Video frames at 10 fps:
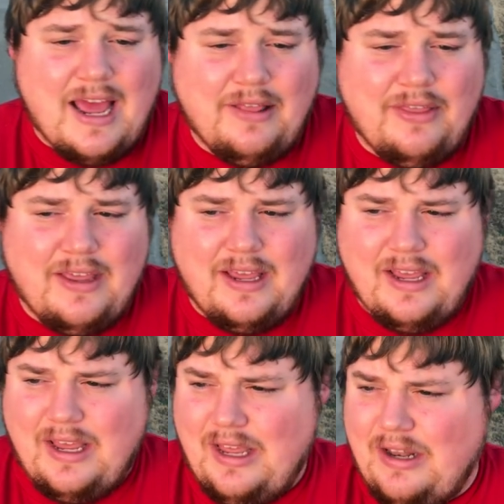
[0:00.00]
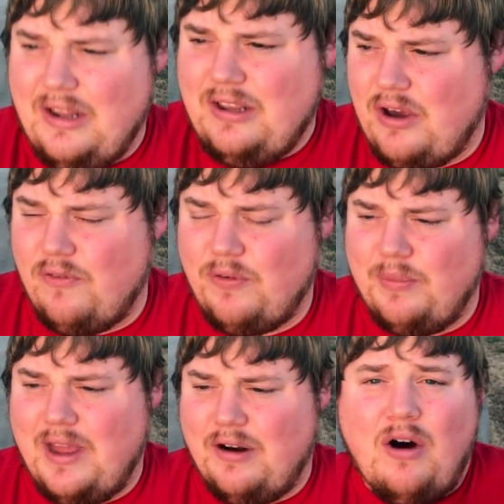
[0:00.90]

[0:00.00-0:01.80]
and then go from there.